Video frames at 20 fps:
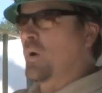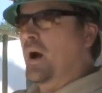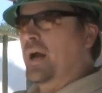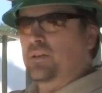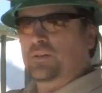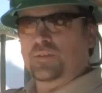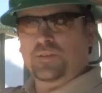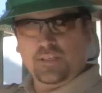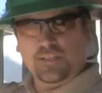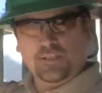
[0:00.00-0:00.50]
why
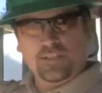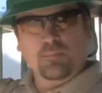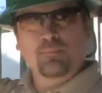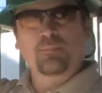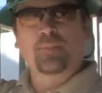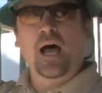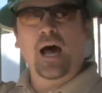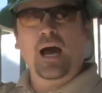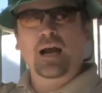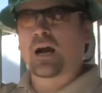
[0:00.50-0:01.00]
you see some
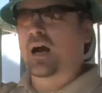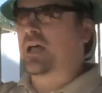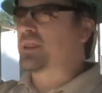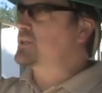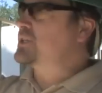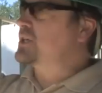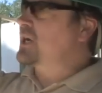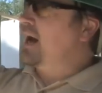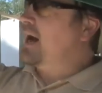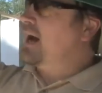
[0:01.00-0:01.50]
block on the
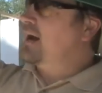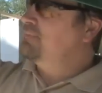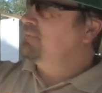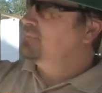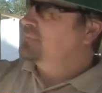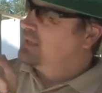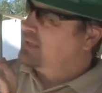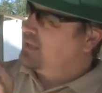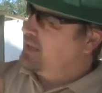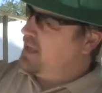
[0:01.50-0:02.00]
job,
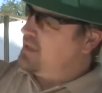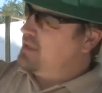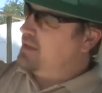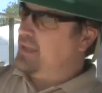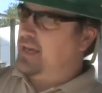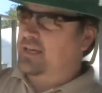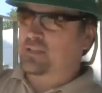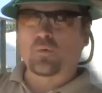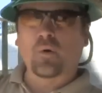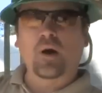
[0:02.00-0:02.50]
and then
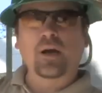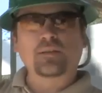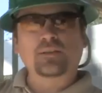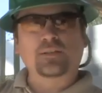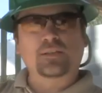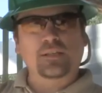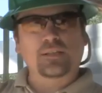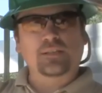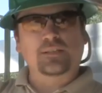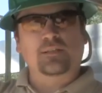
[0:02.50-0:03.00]
that's why you
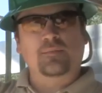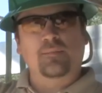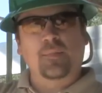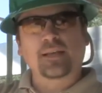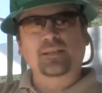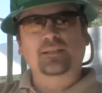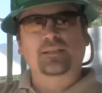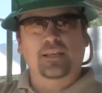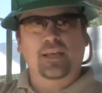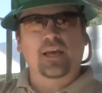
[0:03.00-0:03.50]
see some
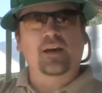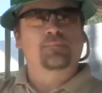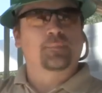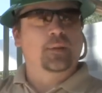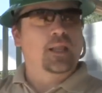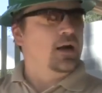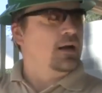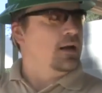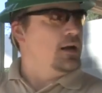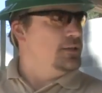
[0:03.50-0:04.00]
ICF
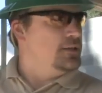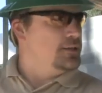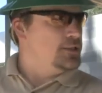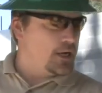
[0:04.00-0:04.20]
block on the